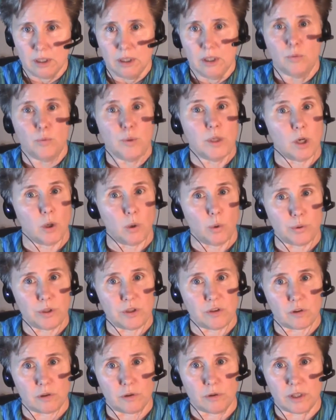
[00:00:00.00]
we hold
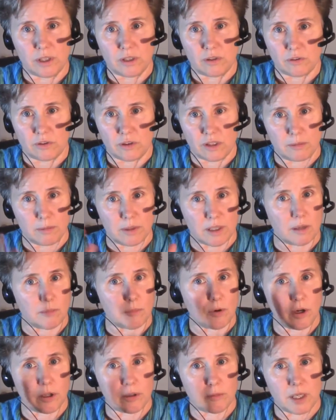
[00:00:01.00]
as learnings, they become
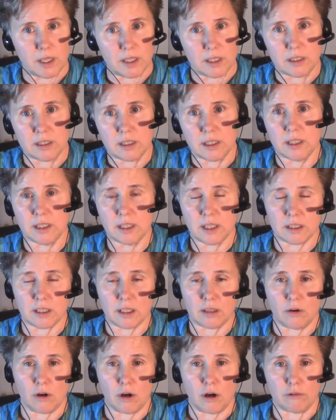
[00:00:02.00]
automated, and
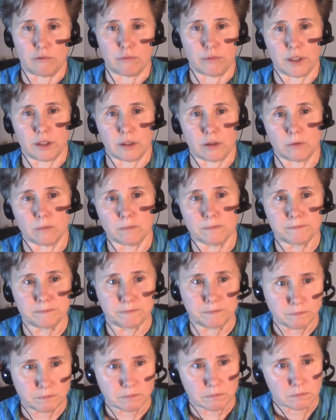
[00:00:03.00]
then off we go.
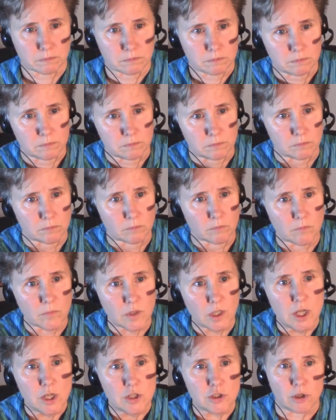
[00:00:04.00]

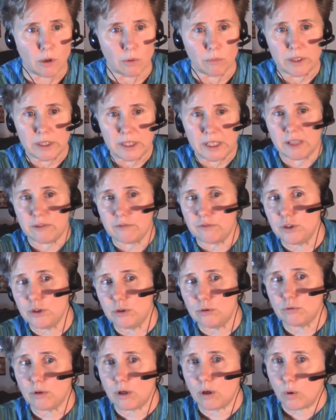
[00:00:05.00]
So, if
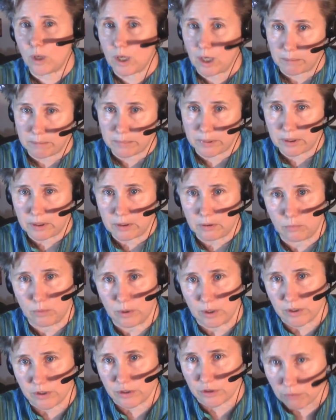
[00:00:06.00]
you grow up
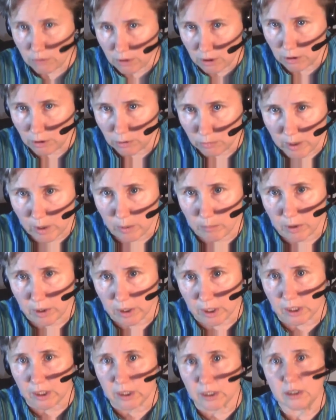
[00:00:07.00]
with a struggle around
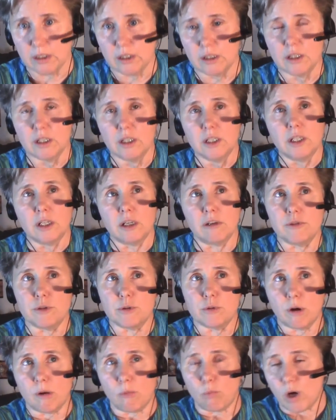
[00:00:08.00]
money, if you
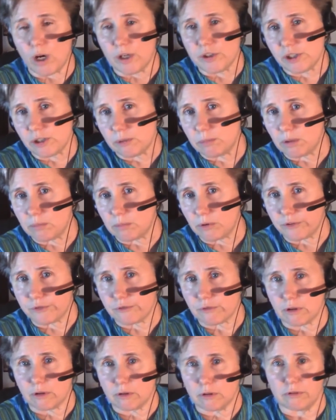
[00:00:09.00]
grow up watching people
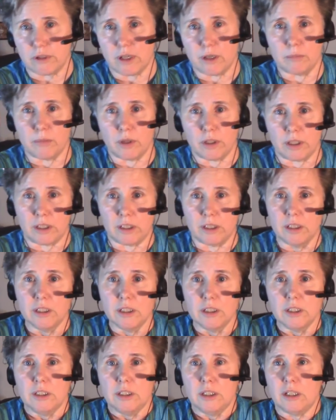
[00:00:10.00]
struggle around money,
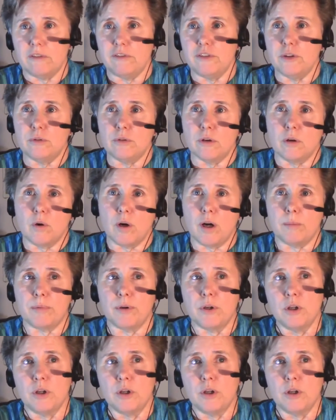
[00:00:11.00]
if you grow up